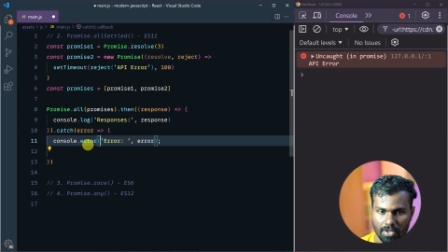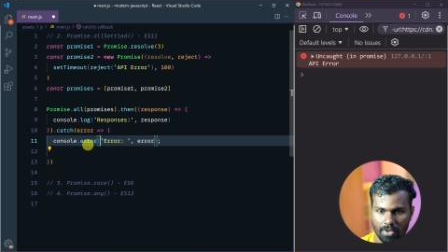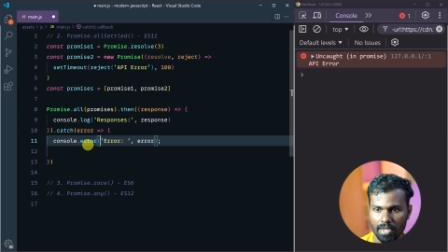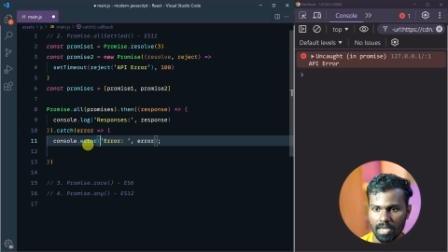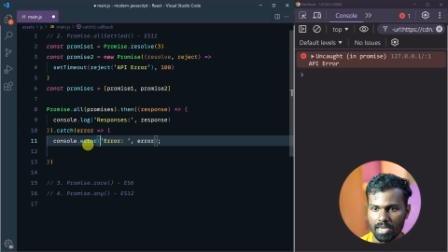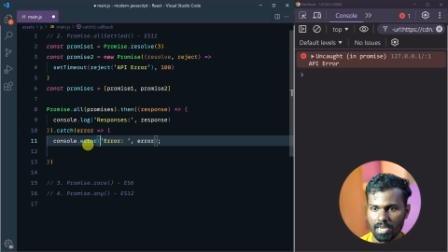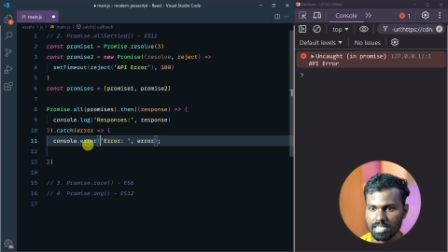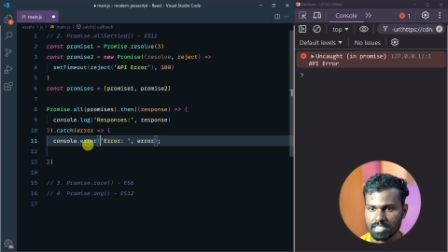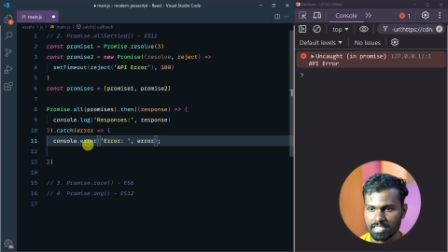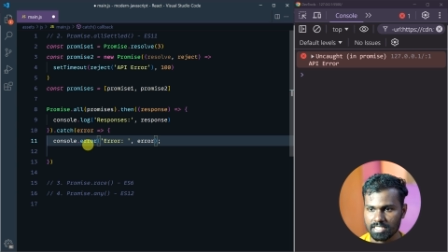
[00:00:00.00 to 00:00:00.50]

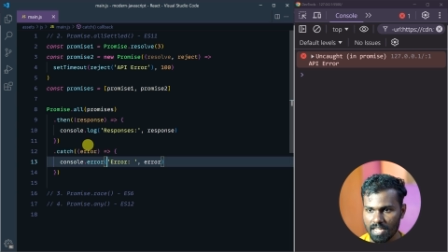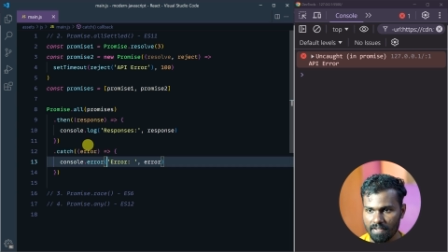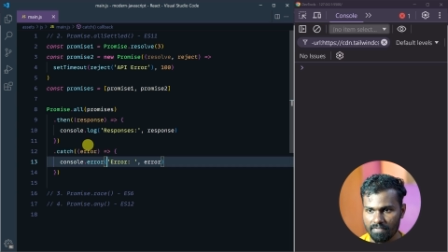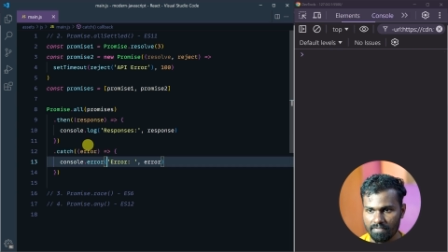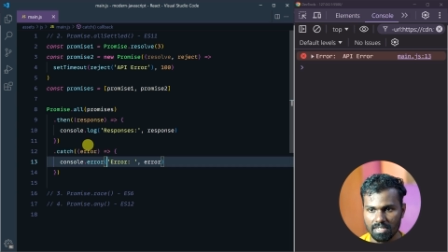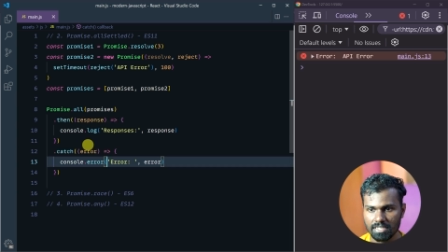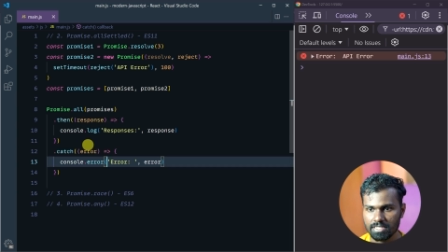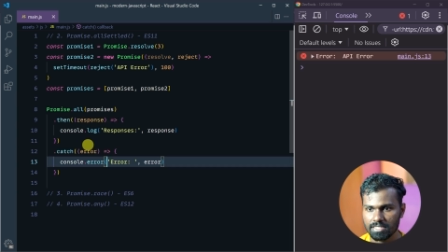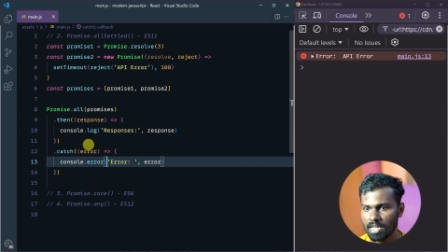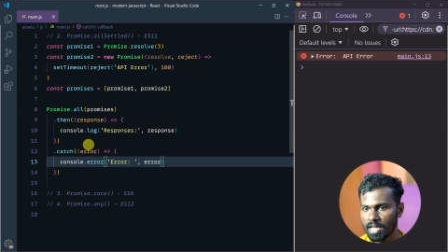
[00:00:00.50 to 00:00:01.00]
Okay, let's
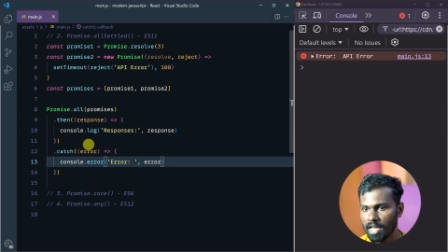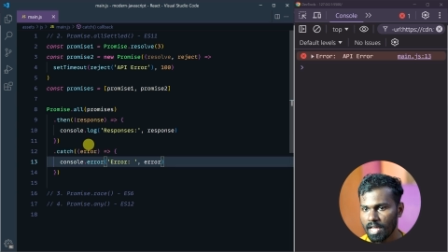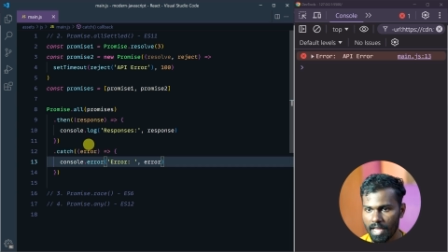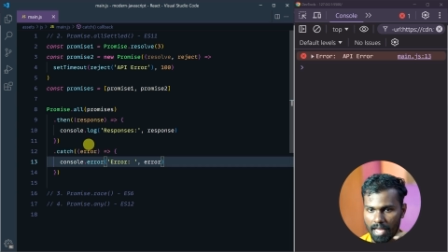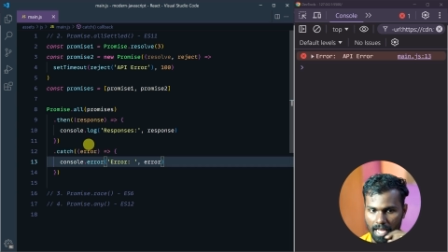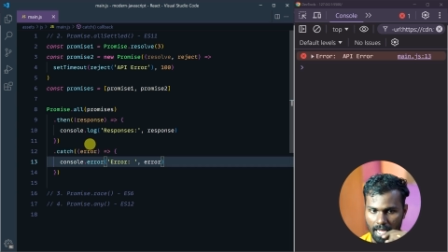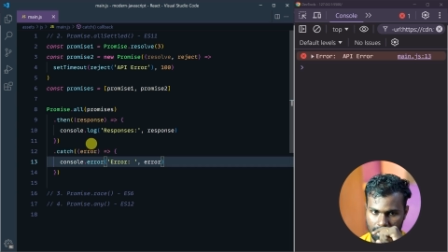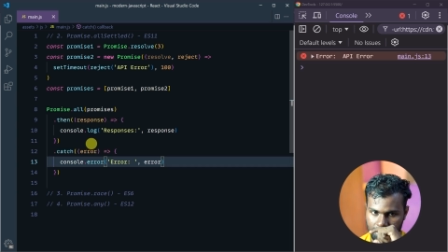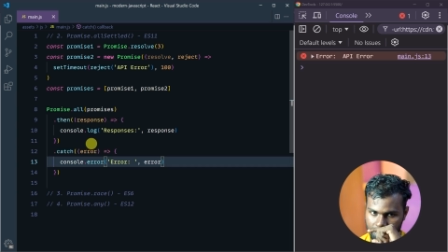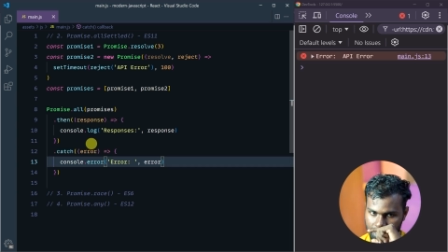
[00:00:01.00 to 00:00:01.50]
save this
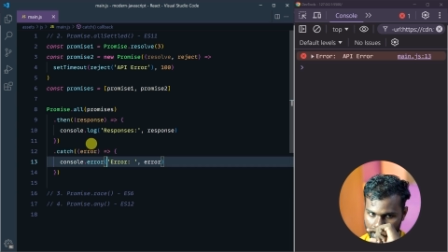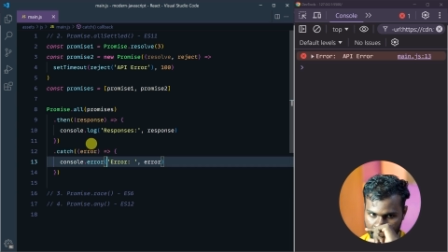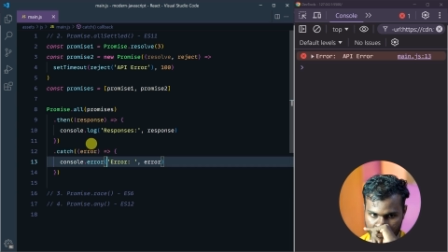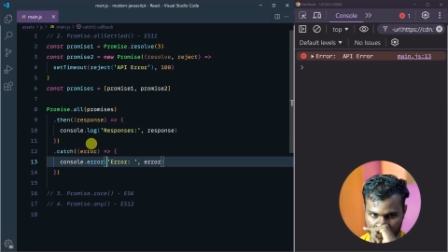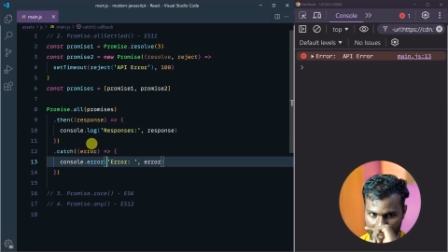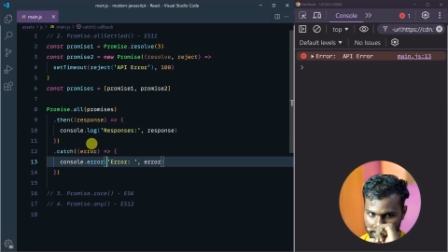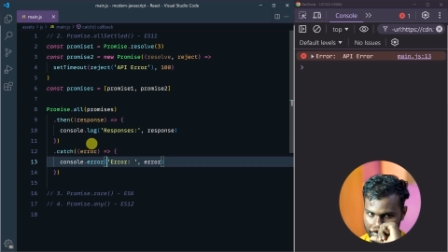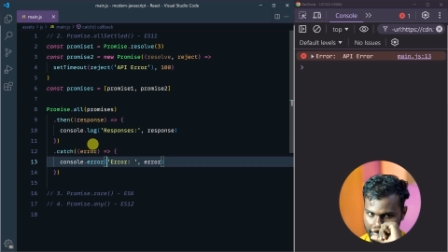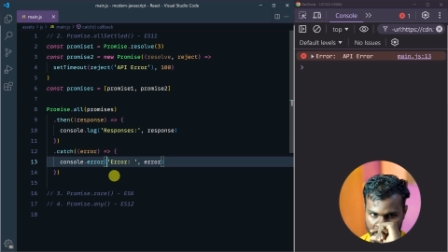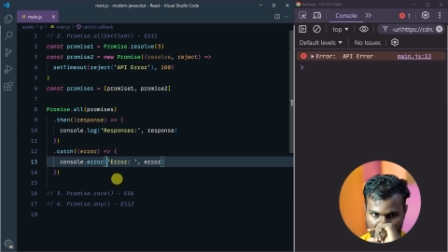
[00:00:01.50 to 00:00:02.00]
and
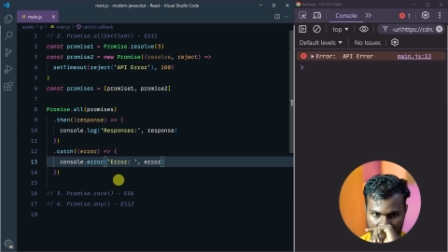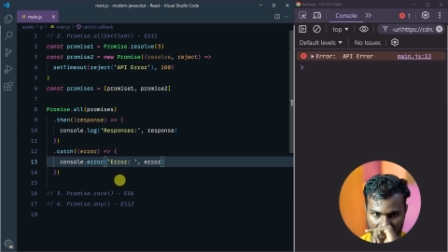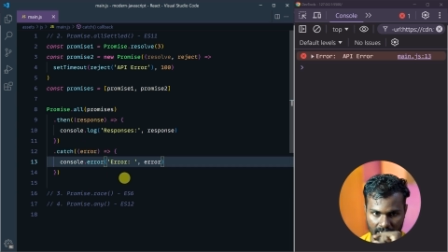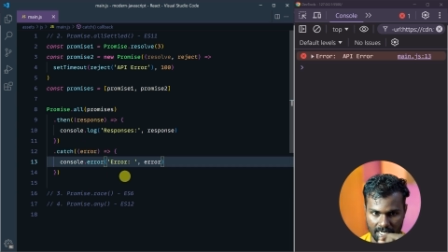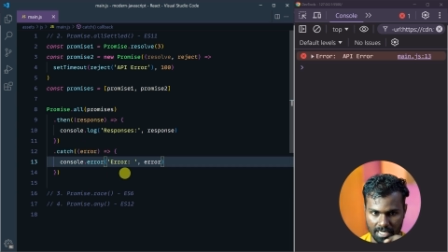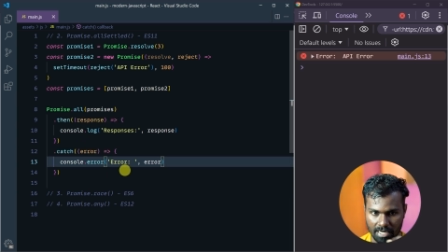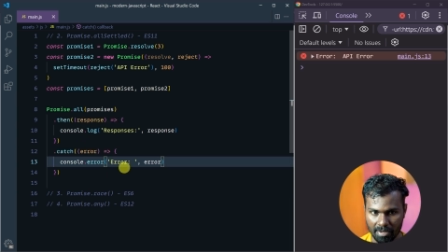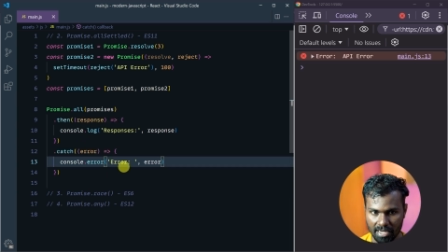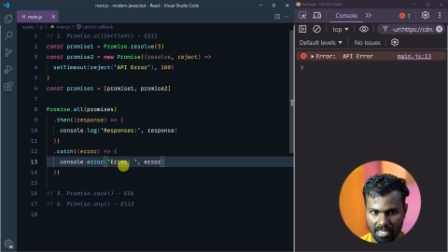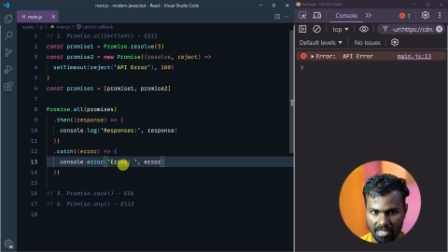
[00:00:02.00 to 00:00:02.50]
same thing.
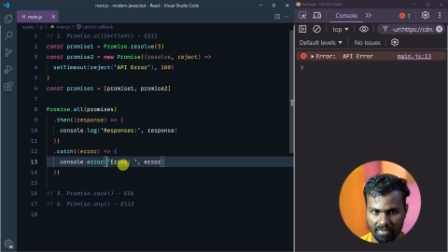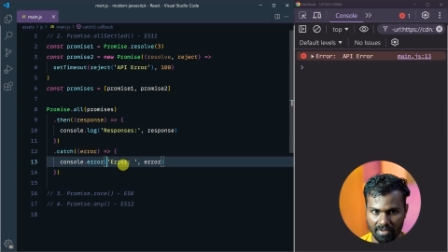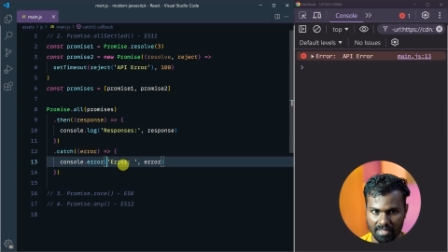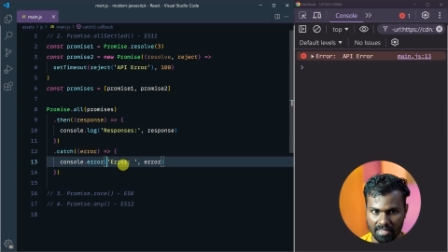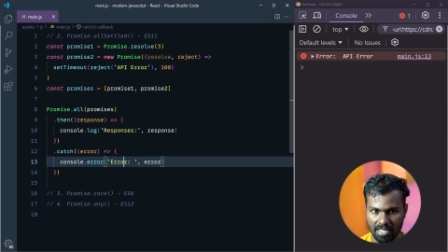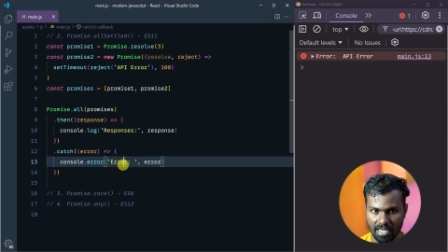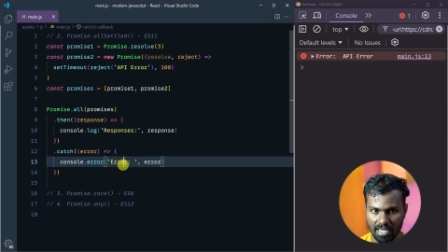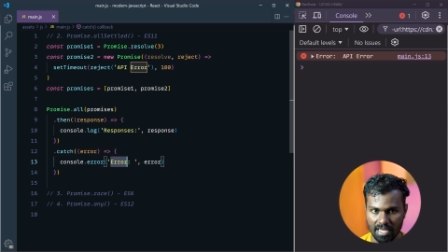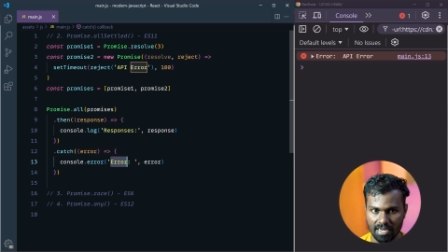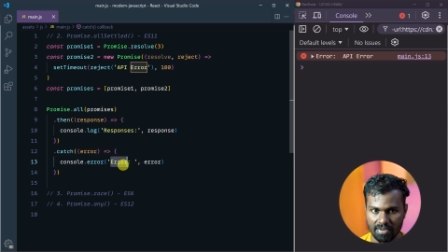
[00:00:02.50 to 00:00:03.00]
Pathingla, naminge
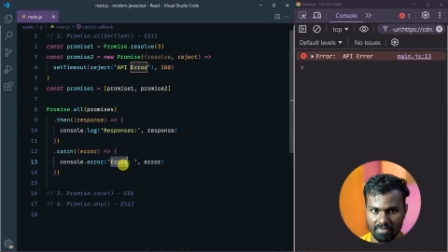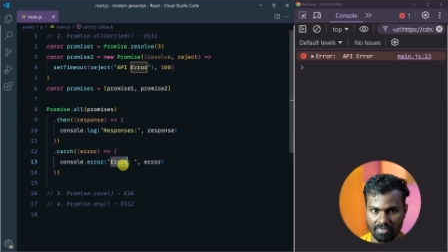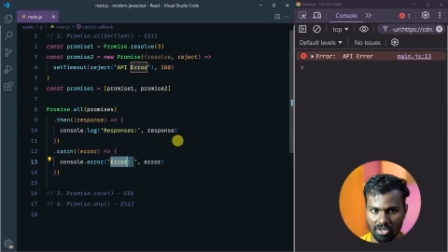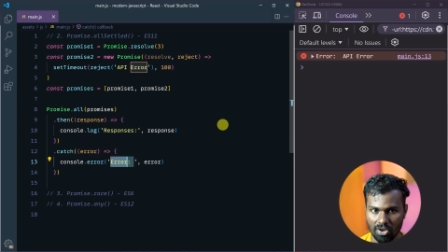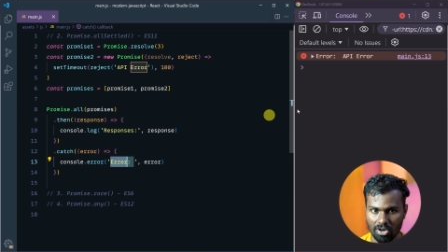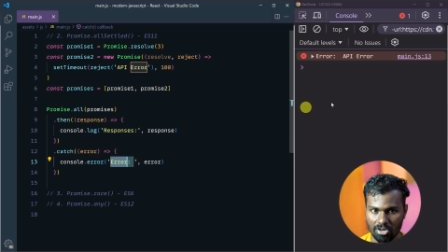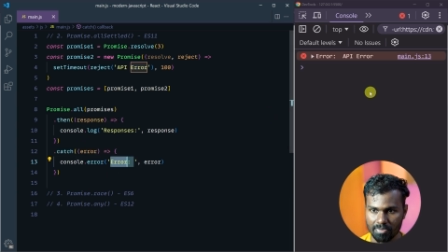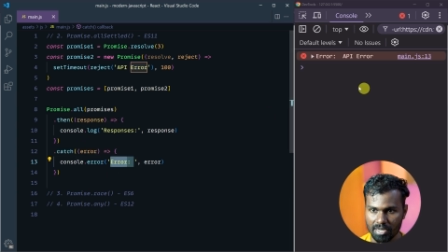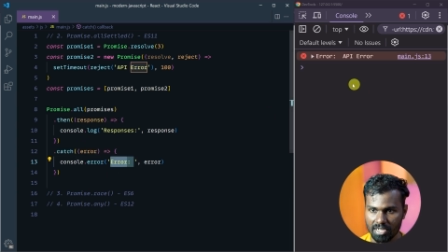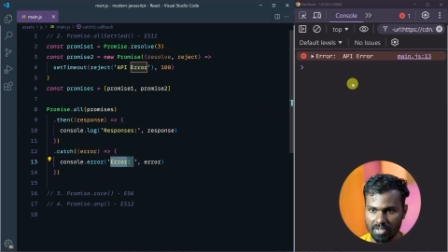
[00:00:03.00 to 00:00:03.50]
vanda error
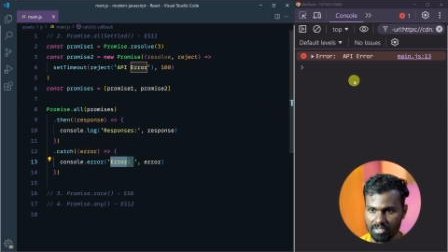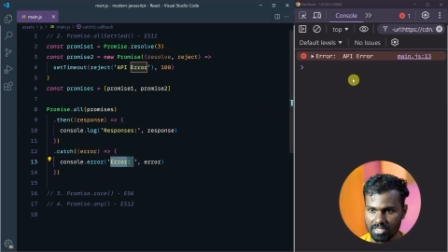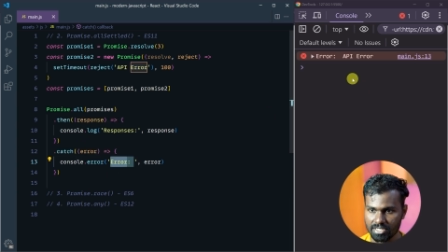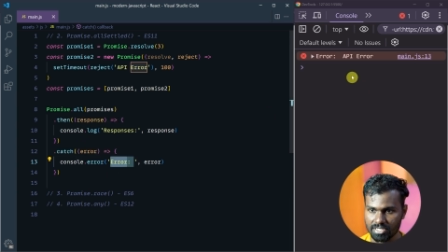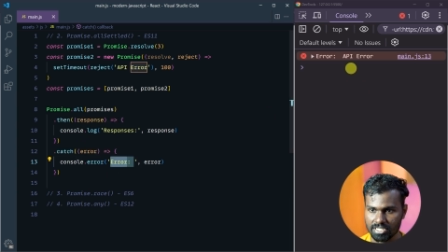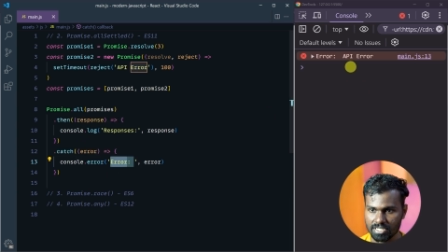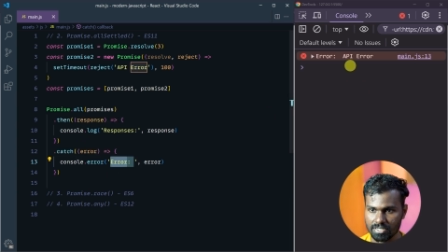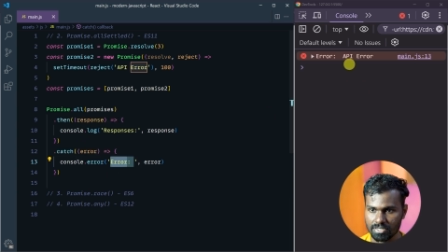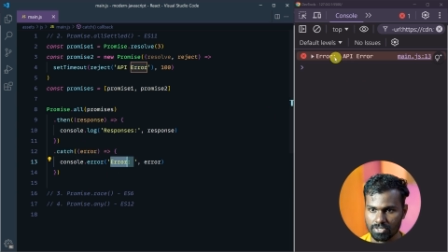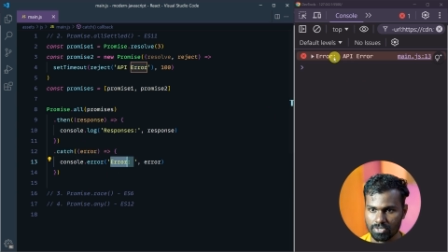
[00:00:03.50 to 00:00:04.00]
vandu automatically
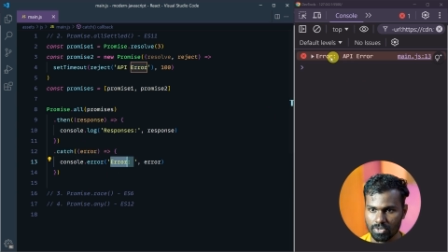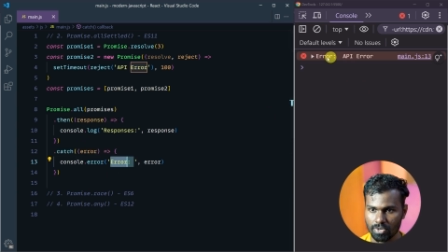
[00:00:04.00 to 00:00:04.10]
vandichu.